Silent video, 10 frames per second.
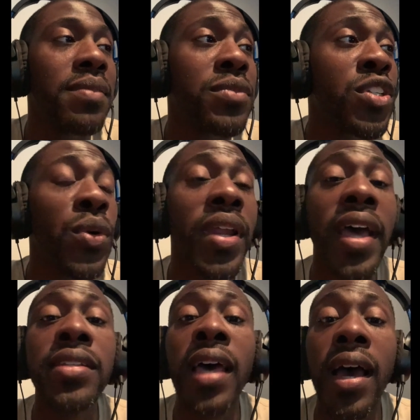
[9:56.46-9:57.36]
Do it
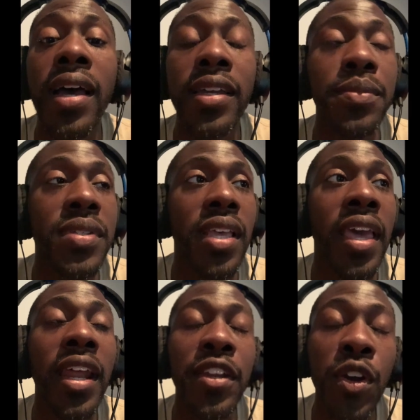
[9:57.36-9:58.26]
at times.
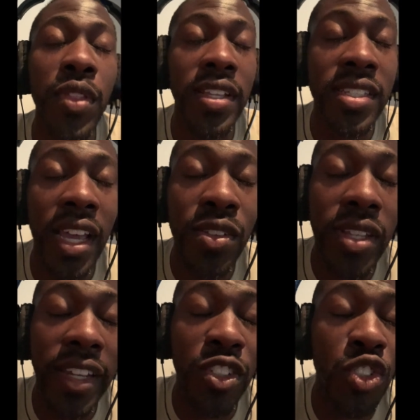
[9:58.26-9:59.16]
And I know that sounds
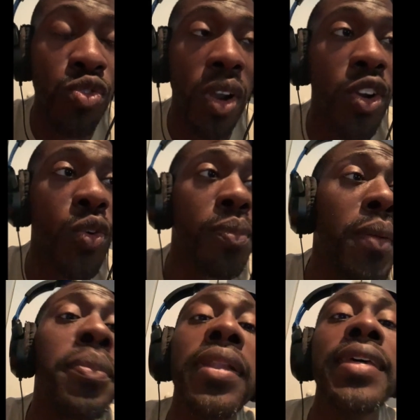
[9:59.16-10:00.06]
like a struggle,
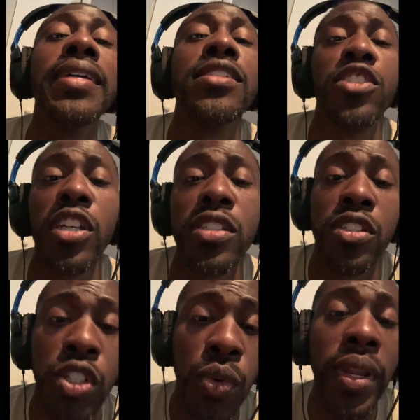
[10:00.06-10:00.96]
but please just
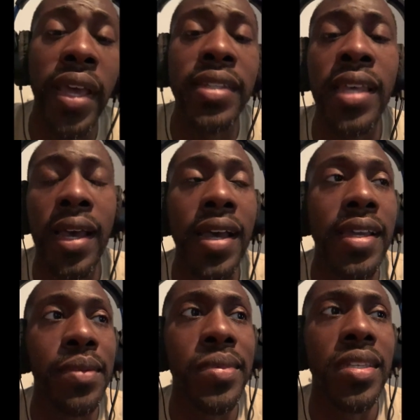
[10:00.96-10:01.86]
do it at
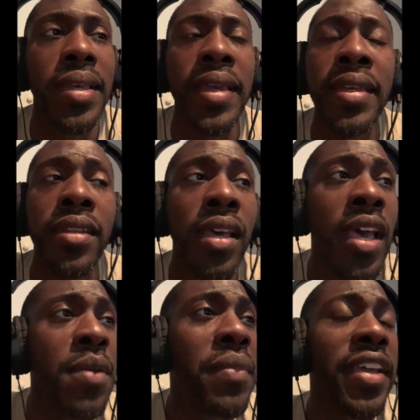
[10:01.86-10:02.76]
times and
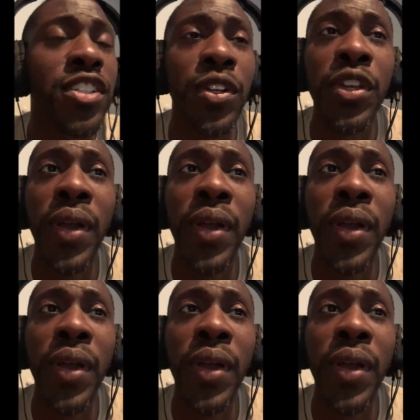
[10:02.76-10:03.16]
make sure you're